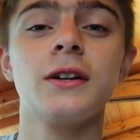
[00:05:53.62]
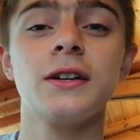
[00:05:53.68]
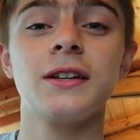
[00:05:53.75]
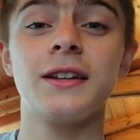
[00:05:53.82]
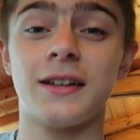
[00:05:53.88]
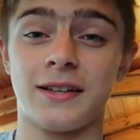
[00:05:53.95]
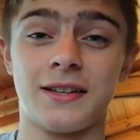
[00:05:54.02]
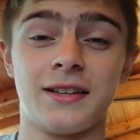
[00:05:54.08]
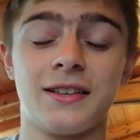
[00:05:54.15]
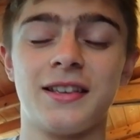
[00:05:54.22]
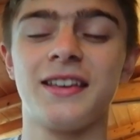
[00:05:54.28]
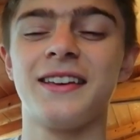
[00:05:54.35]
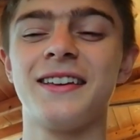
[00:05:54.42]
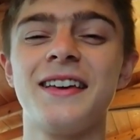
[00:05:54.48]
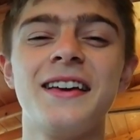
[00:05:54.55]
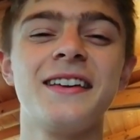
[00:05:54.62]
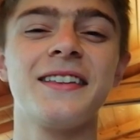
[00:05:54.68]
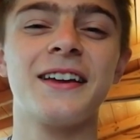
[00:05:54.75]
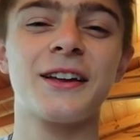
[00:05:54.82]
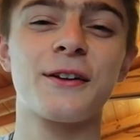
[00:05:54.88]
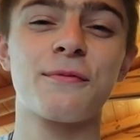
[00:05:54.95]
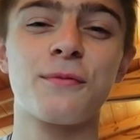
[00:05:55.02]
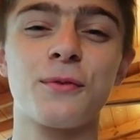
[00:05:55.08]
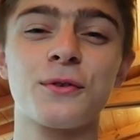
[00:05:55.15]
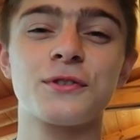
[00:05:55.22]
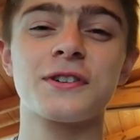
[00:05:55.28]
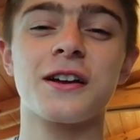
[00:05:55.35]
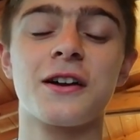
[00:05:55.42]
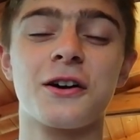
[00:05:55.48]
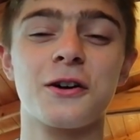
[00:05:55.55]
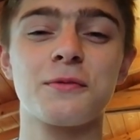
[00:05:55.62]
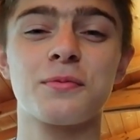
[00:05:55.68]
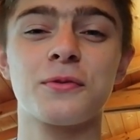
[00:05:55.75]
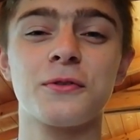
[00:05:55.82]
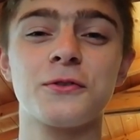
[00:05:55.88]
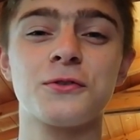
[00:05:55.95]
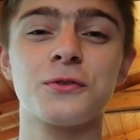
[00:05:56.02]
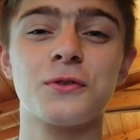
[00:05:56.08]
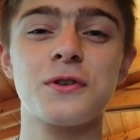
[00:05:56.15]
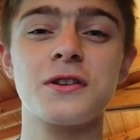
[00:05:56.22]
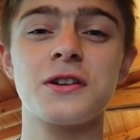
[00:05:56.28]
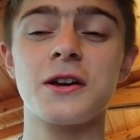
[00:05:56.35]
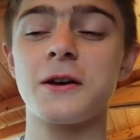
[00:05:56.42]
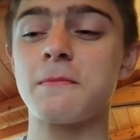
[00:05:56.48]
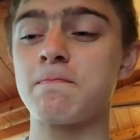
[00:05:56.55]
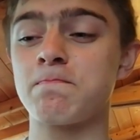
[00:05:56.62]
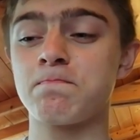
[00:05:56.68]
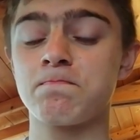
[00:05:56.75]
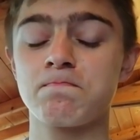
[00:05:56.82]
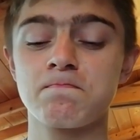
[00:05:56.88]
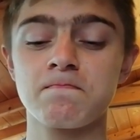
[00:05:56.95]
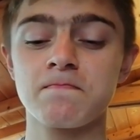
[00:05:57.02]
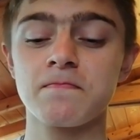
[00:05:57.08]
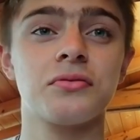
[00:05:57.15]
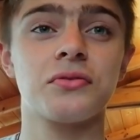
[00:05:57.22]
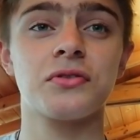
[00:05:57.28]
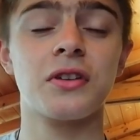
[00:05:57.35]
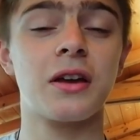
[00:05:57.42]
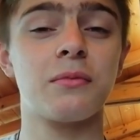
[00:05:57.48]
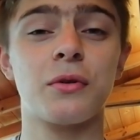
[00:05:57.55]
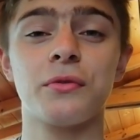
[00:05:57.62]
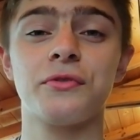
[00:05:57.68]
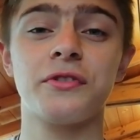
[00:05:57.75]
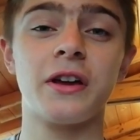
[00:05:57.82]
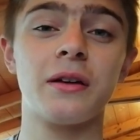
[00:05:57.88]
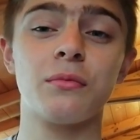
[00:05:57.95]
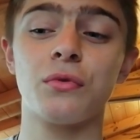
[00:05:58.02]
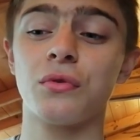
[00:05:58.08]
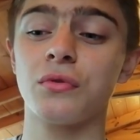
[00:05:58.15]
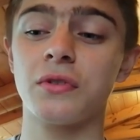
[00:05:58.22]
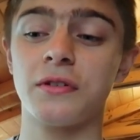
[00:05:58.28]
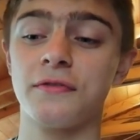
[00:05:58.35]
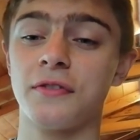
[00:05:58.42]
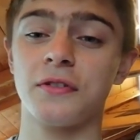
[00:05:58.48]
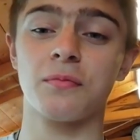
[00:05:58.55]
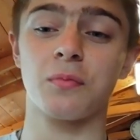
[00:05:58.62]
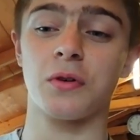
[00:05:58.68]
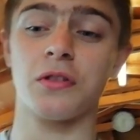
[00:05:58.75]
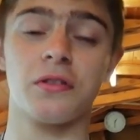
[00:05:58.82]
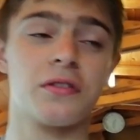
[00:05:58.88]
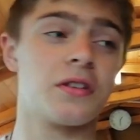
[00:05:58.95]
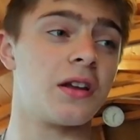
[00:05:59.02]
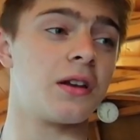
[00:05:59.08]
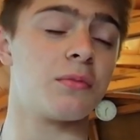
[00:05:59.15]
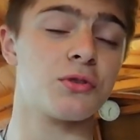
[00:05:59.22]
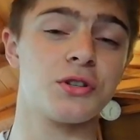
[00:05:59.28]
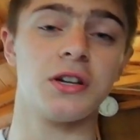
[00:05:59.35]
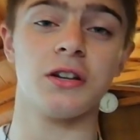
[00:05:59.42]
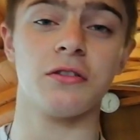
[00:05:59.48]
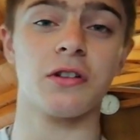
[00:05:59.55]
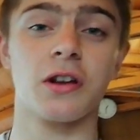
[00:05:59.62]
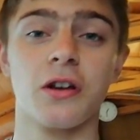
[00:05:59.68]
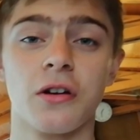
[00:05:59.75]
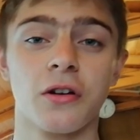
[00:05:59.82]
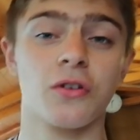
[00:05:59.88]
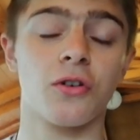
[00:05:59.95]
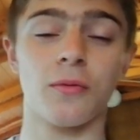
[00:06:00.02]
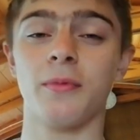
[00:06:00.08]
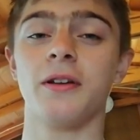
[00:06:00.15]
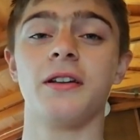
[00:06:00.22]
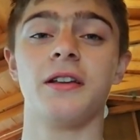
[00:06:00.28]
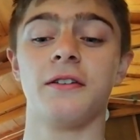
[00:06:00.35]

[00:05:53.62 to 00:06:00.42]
Yes, thank you for watching. I hope you enjoyed. Um, same old, same old. If you want to see any machinery, go and comment.